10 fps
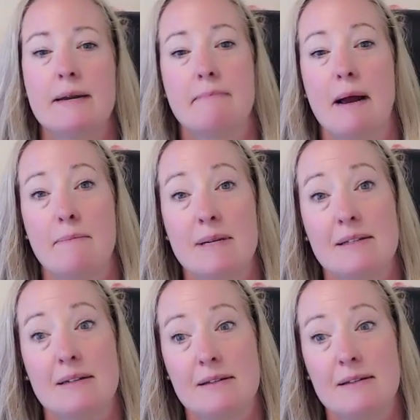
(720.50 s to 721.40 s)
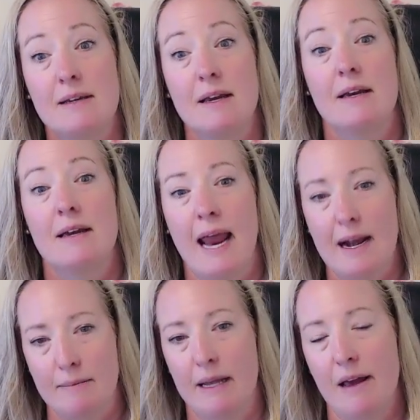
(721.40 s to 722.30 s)
in my business and
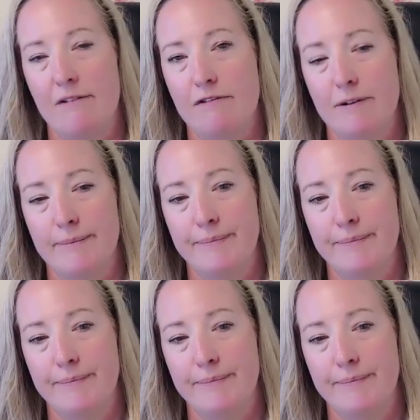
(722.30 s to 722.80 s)
in my life.